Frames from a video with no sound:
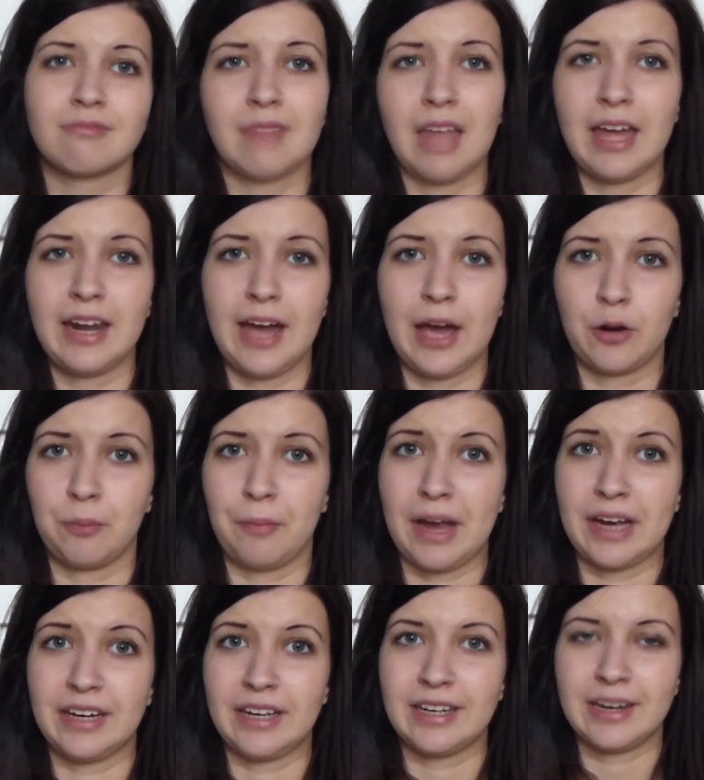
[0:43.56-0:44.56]
and I don't
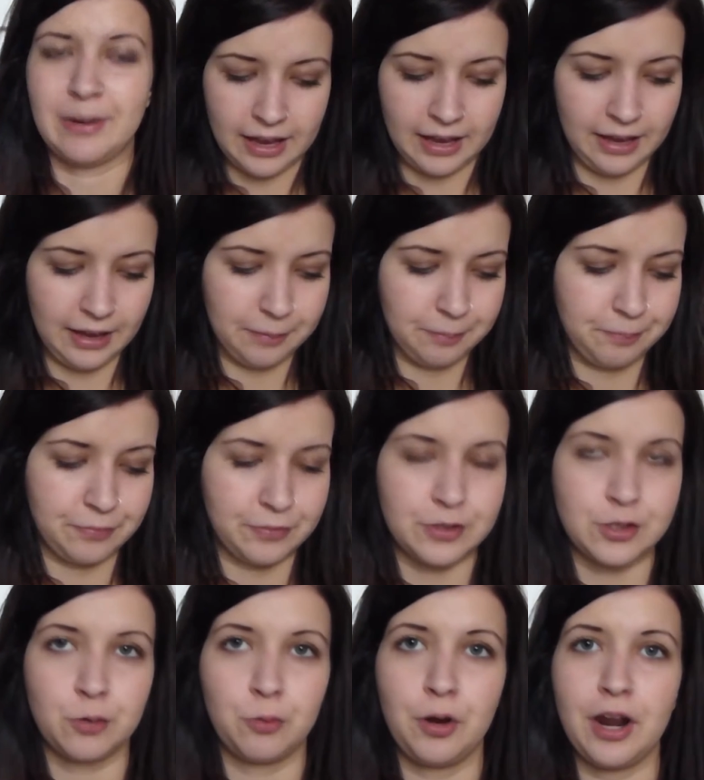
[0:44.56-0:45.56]
mind it.
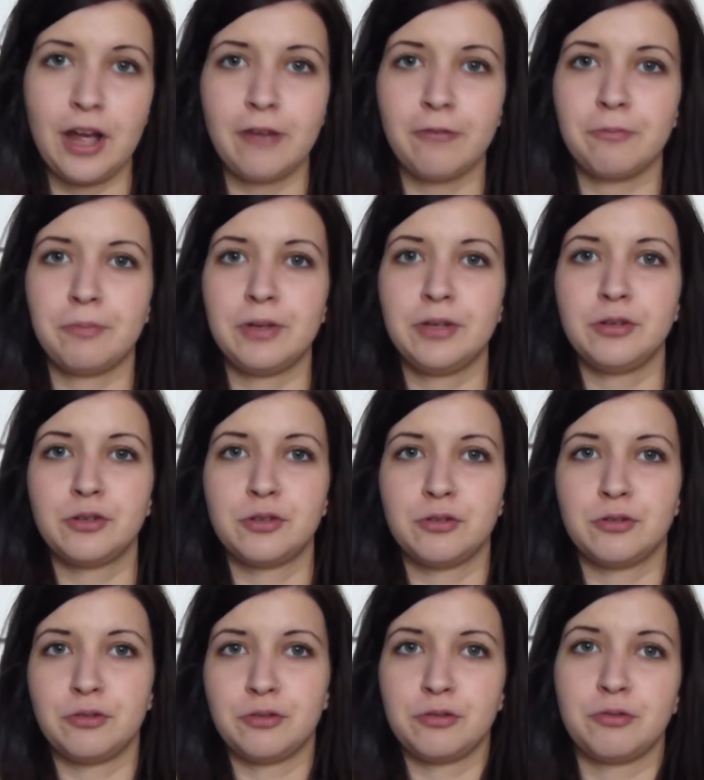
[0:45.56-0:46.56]
So what I've been
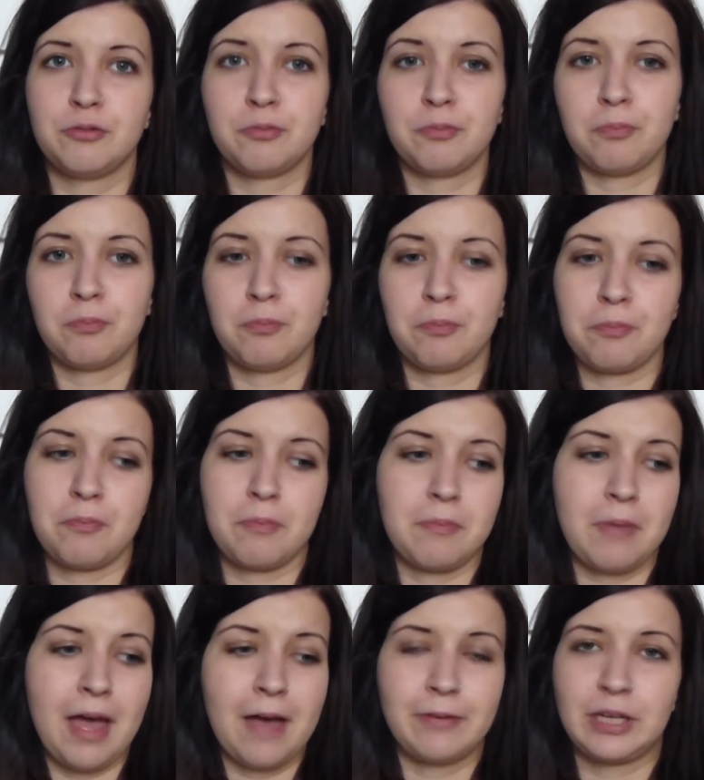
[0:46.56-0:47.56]

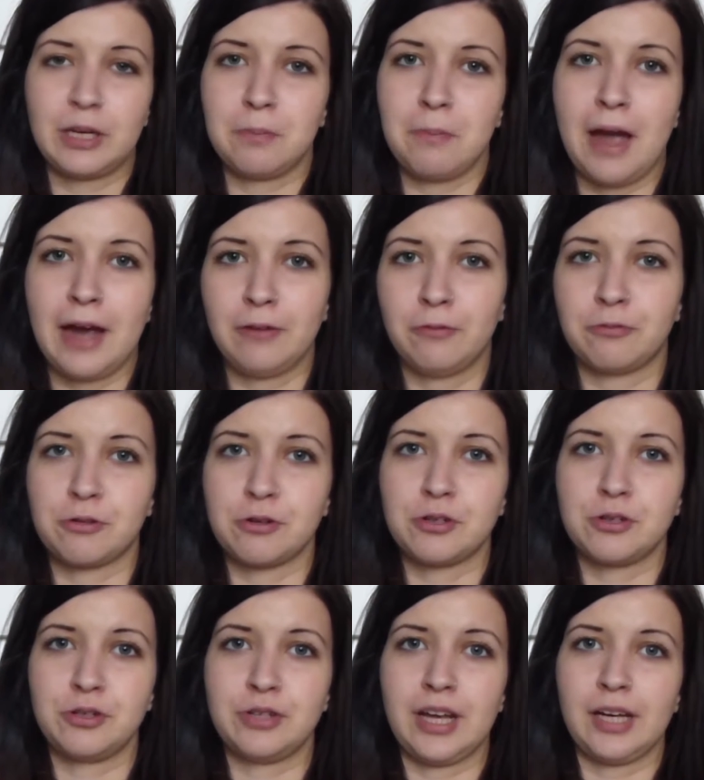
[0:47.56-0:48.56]
having in mind for
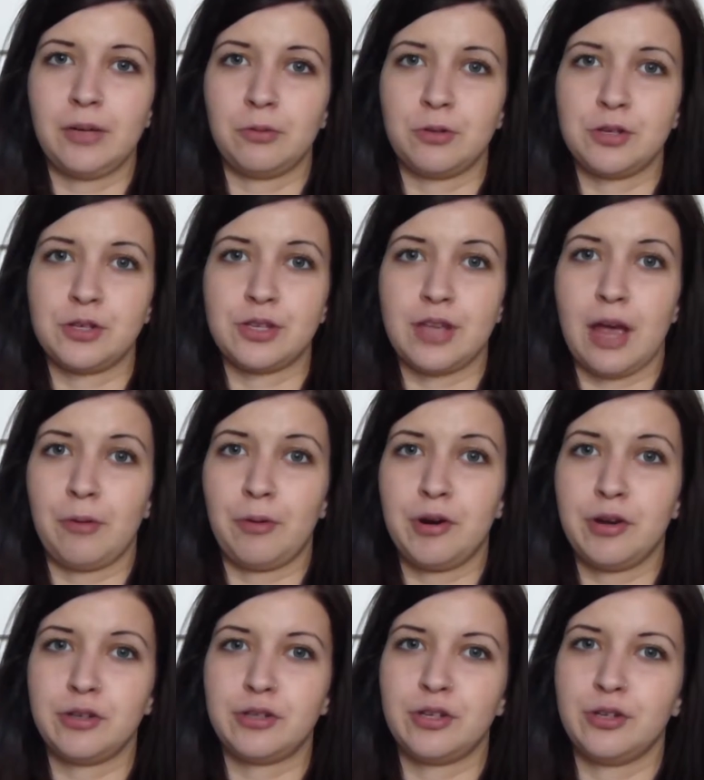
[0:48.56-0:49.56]
today was I
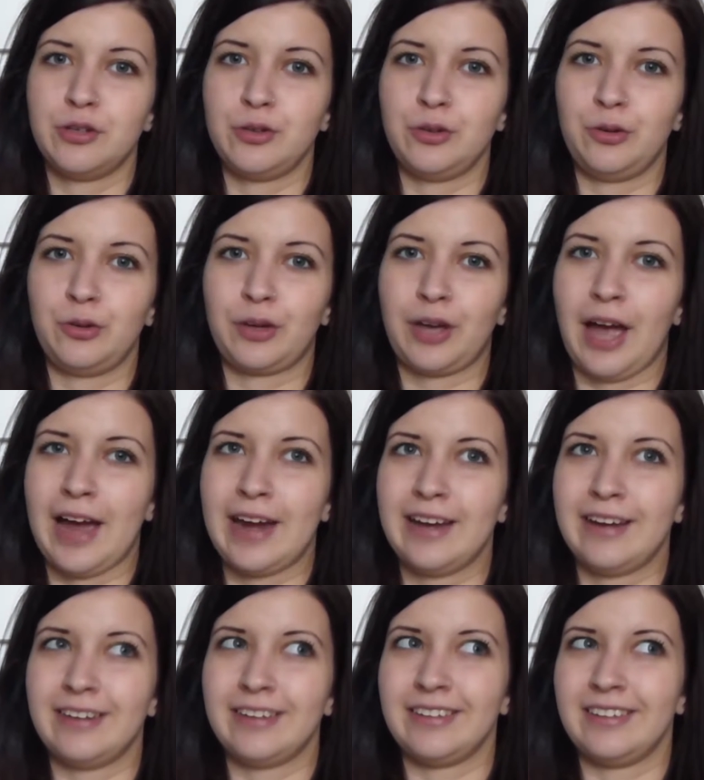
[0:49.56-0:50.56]
wanted to do
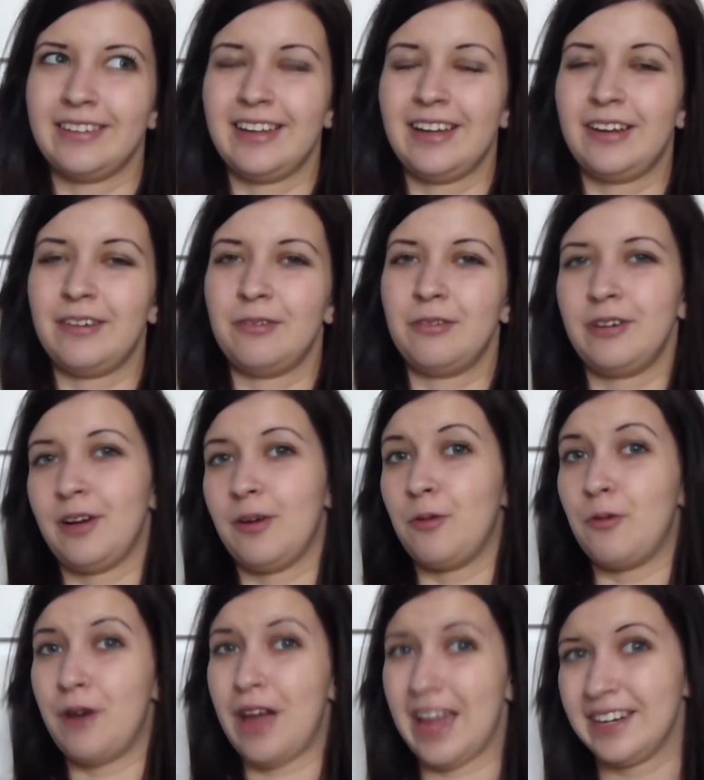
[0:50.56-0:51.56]
kinda a
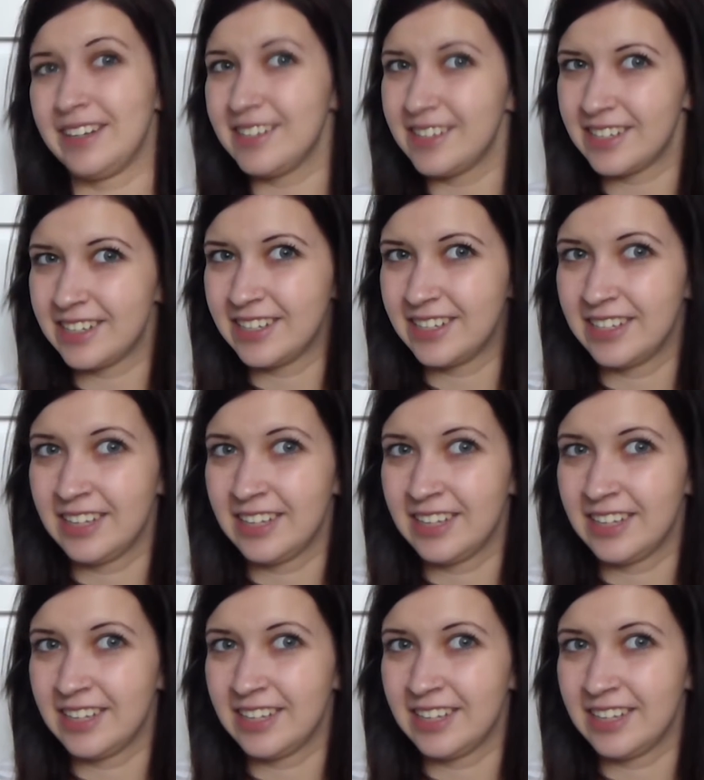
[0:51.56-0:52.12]
rant.